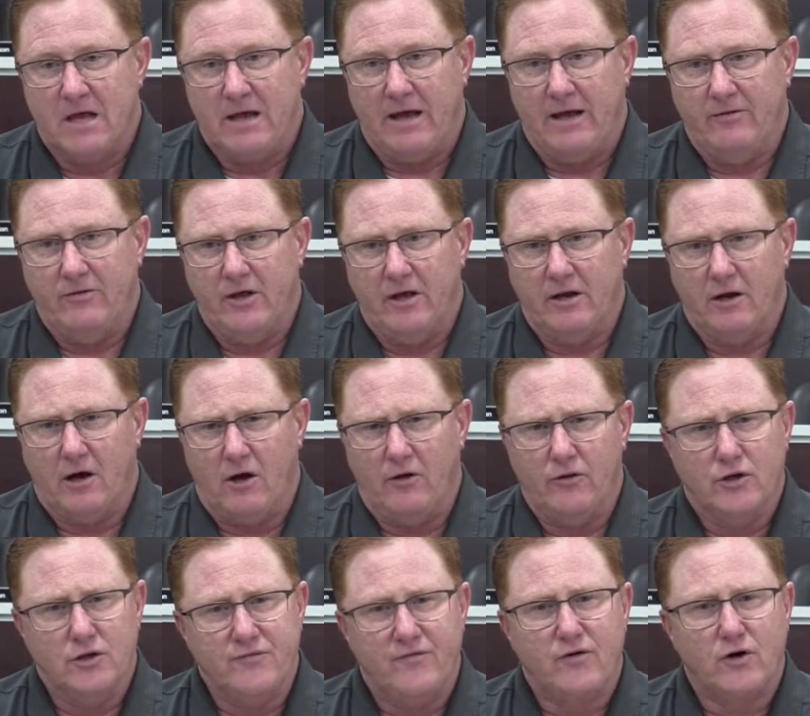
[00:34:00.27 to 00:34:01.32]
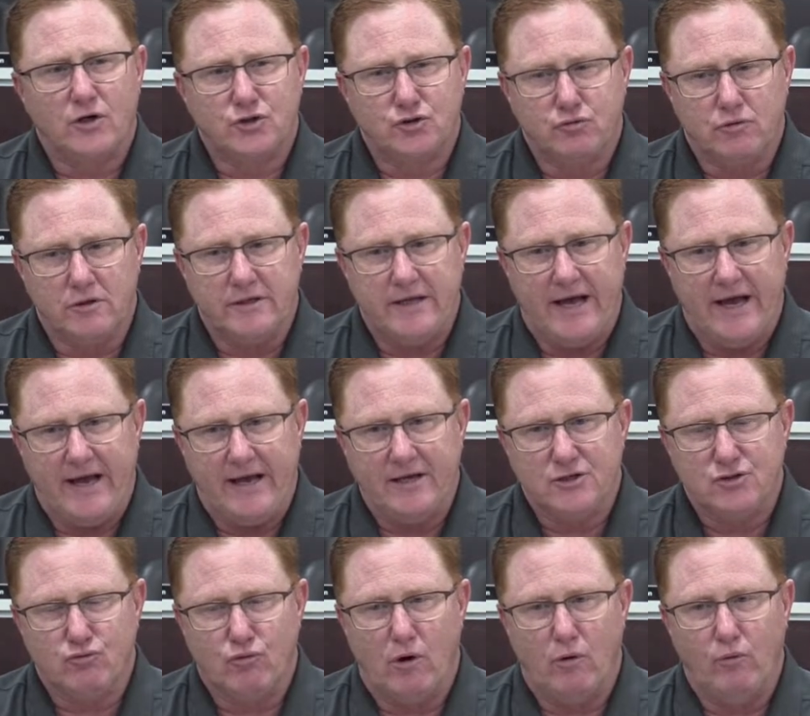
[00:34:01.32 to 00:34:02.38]
And then on the virtual
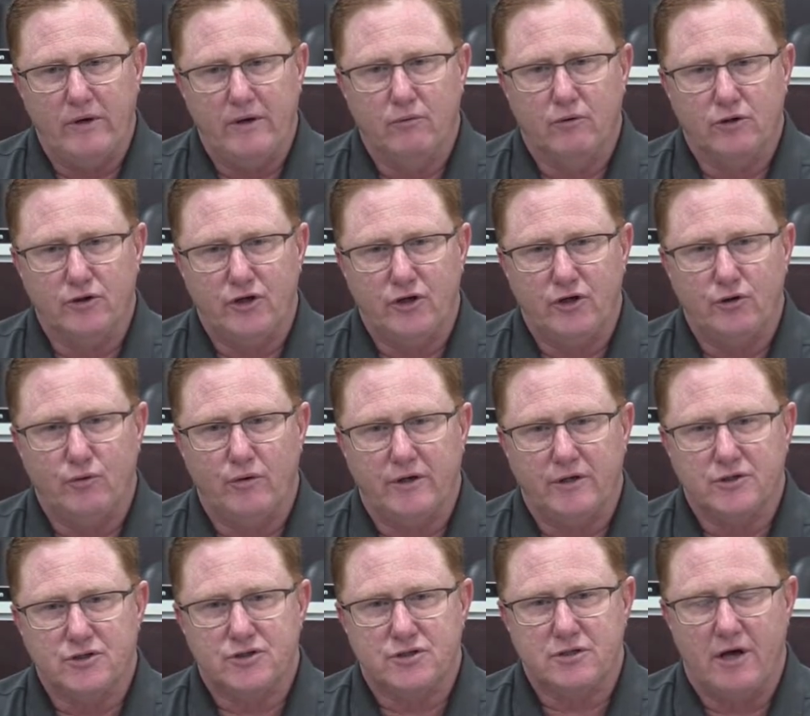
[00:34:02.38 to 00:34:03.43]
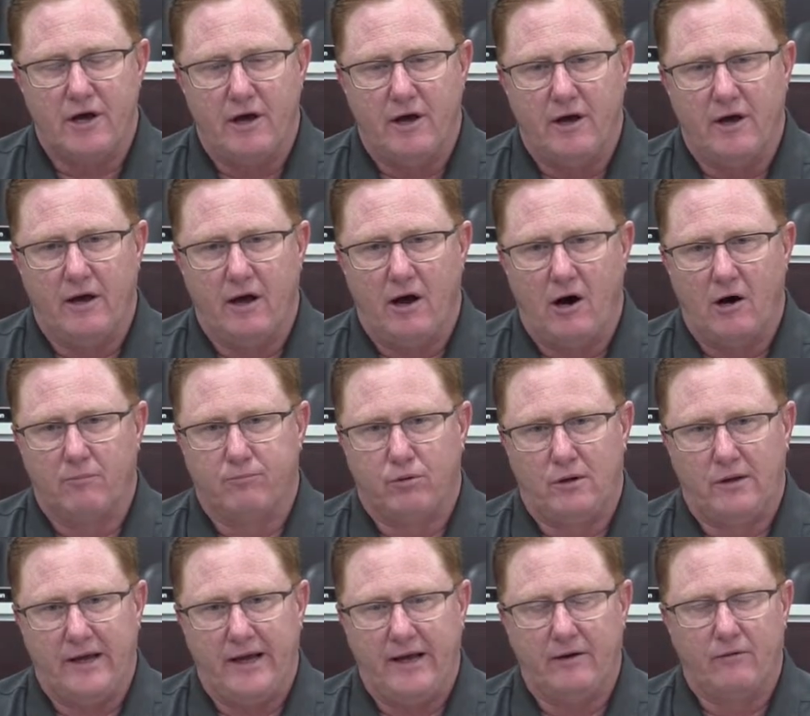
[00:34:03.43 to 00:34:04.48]
days, what we will do is our
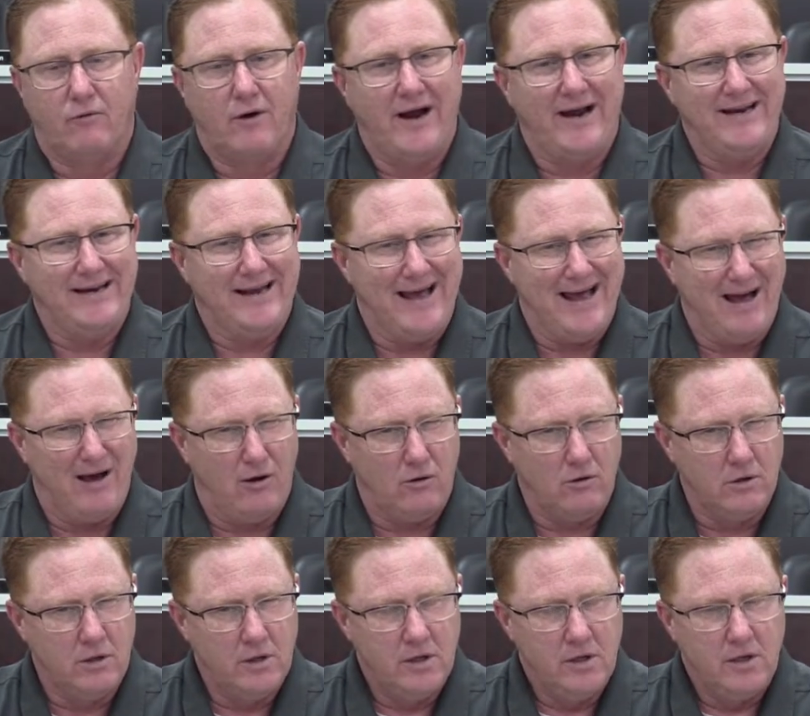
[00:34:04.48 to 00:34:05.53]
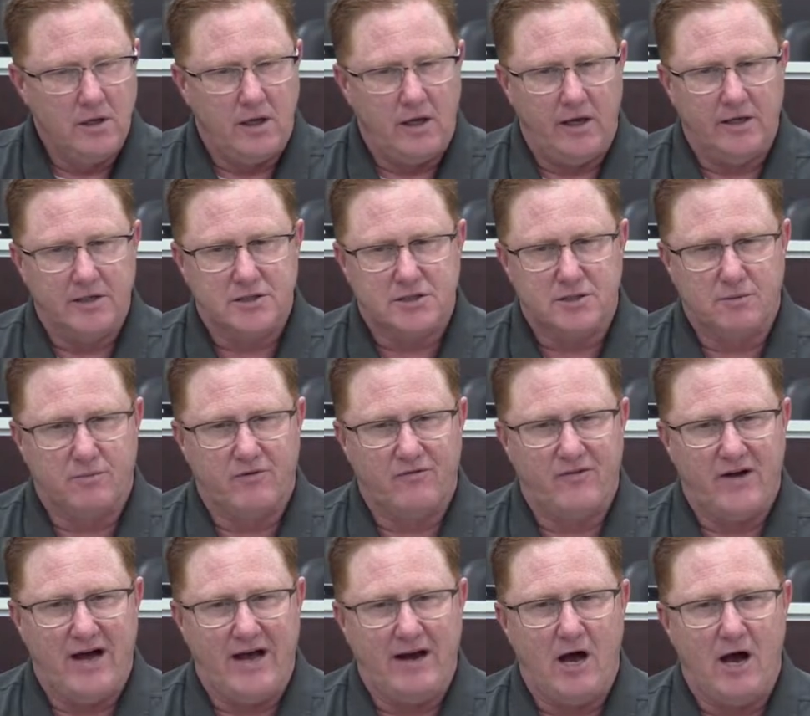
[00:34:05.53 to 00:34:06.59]
plan right now is to
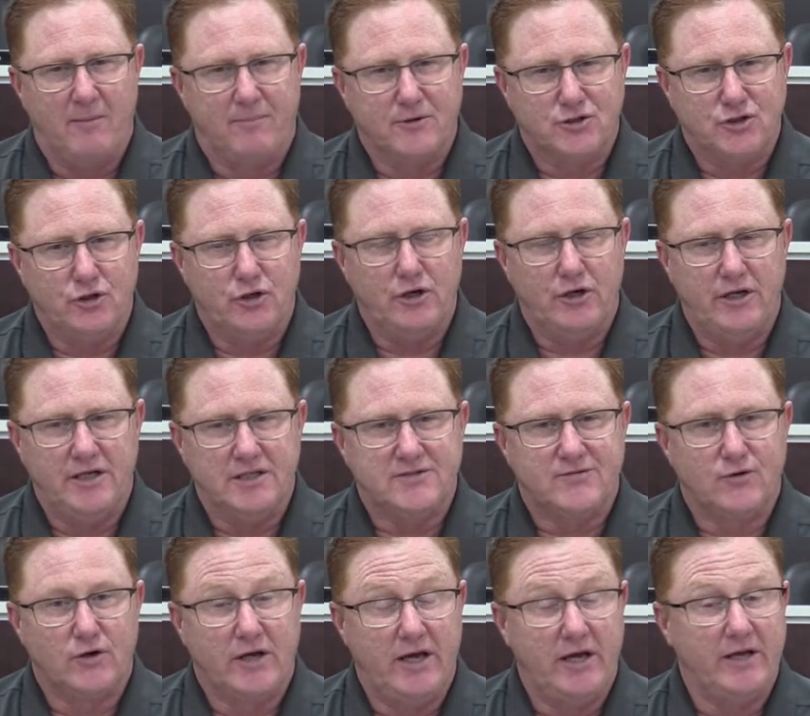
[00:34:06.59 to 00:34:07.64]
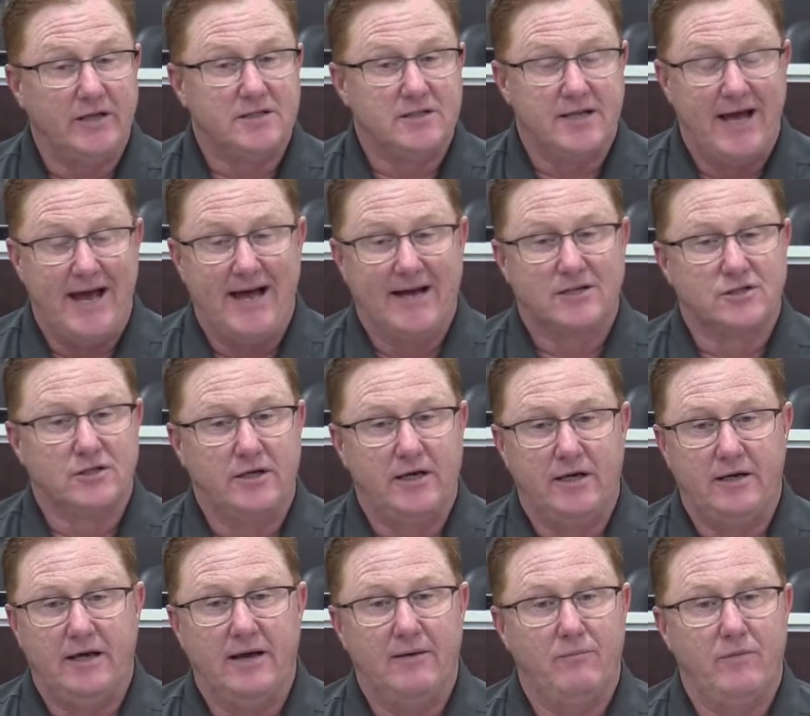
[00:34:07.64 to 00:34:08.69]
provide opportunities for kids to actually
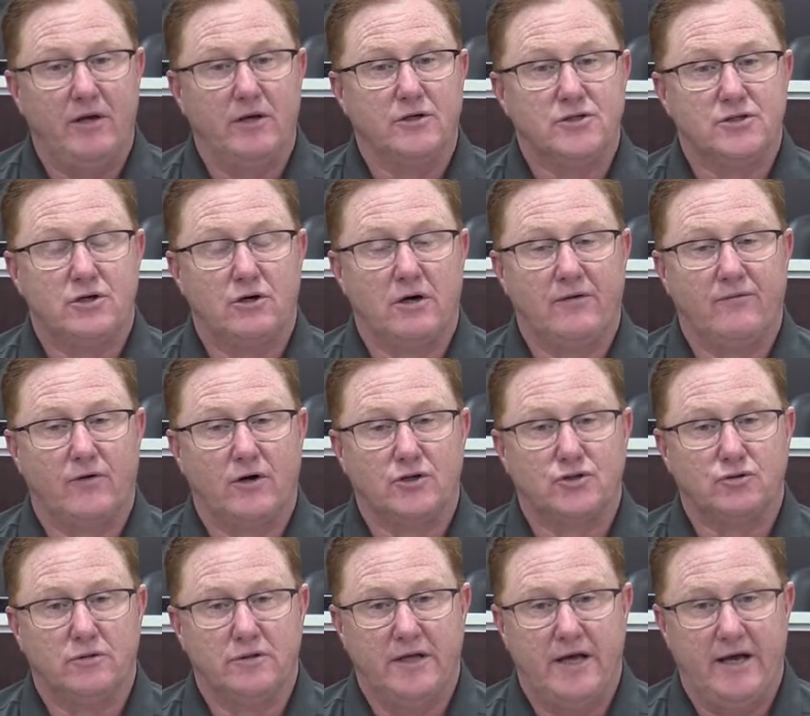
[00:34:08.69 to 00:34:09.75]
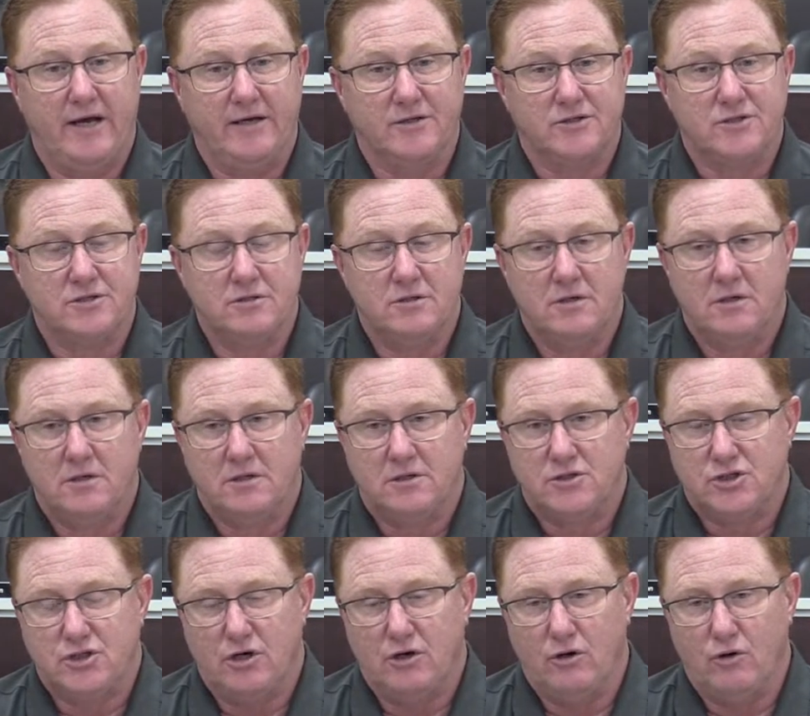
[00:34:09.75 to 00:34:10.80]
get meals during virtual days.
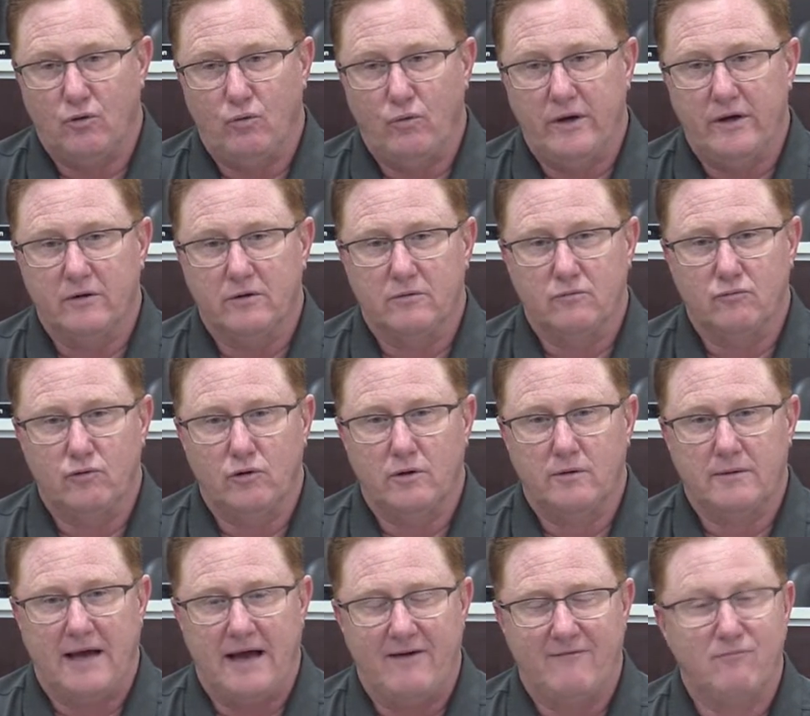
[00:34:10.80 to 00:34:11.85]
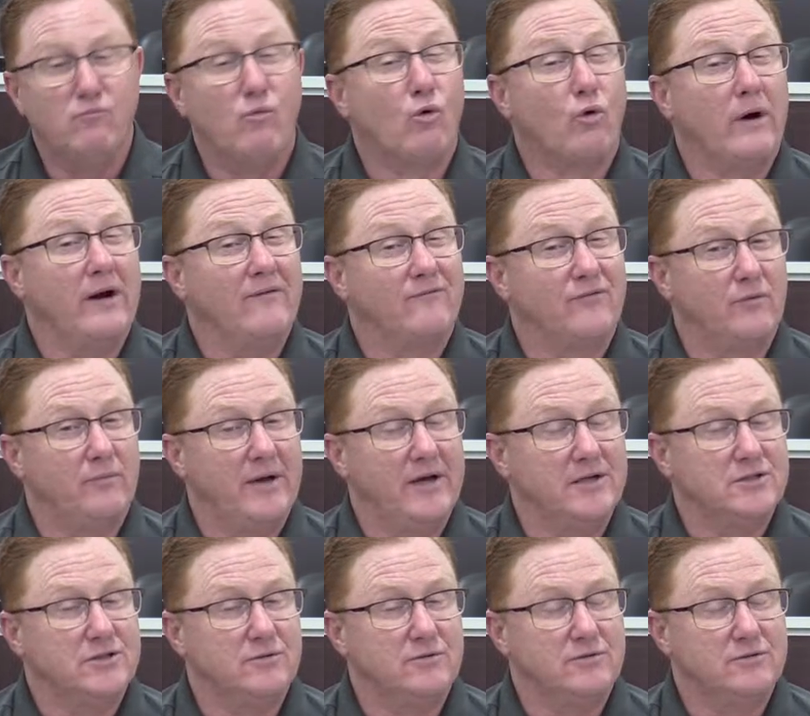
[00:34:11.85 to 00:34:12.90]
So we'll have more
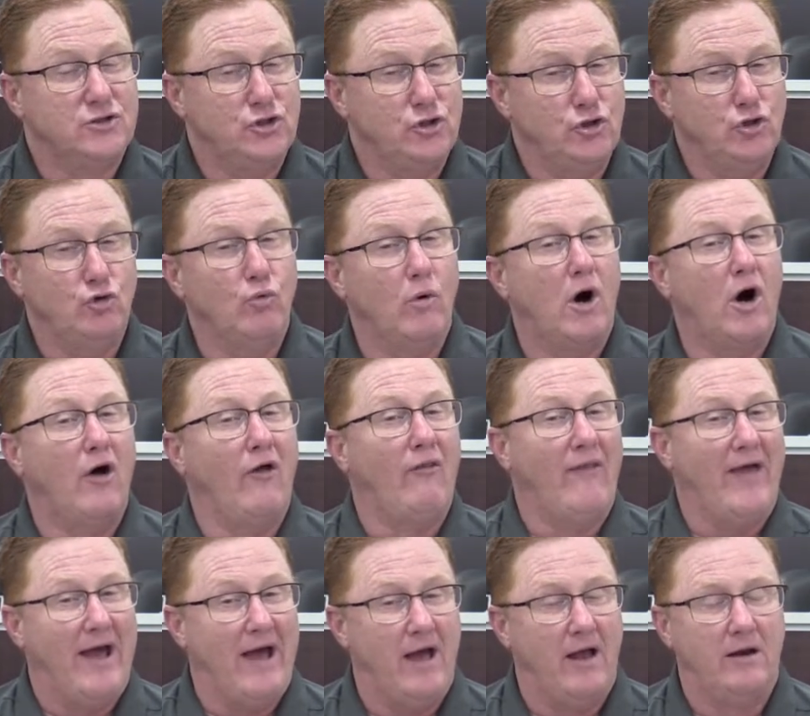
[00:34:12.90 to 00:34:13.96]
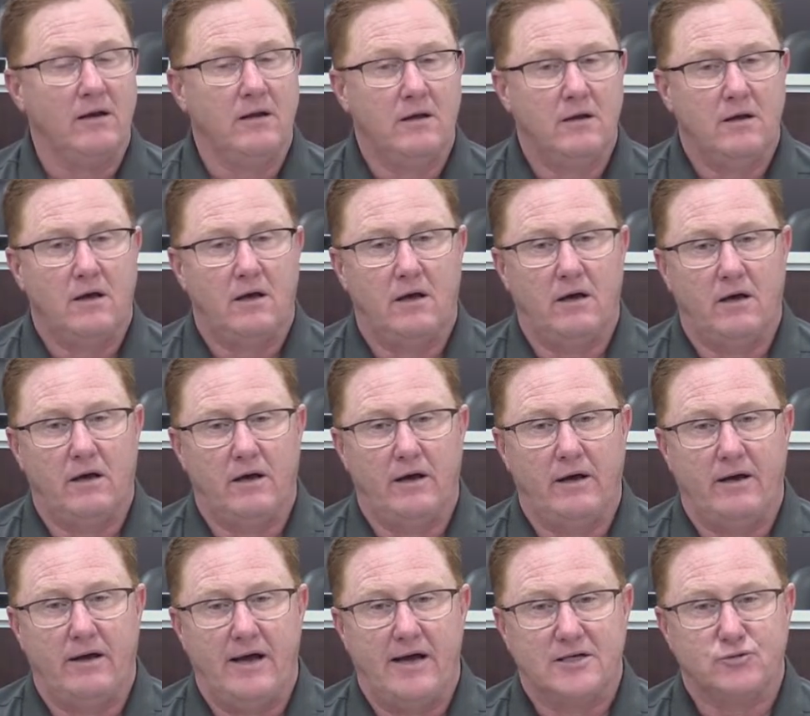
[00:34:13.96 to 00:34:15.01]
information to you on that
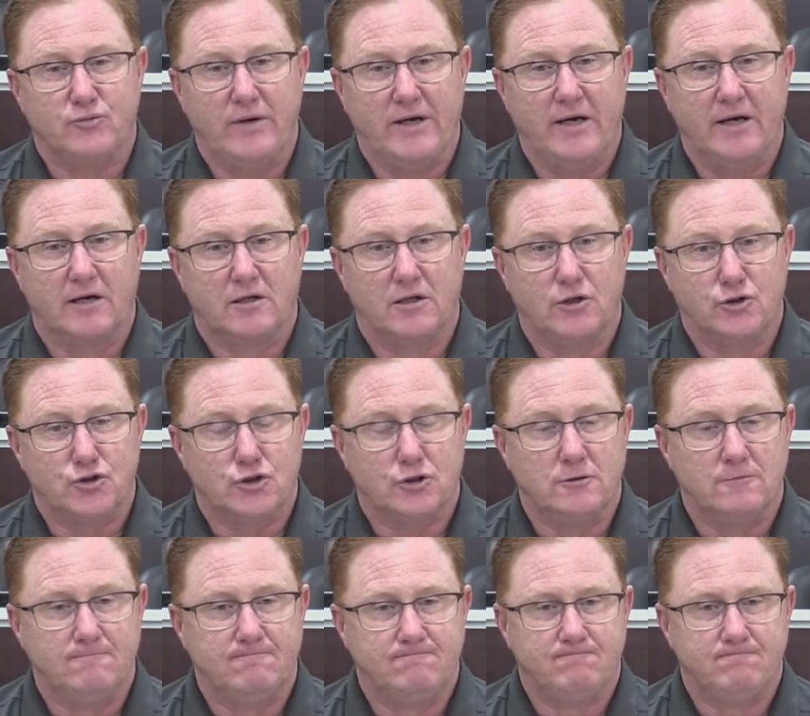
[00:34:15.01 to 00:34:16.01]
as we get closer.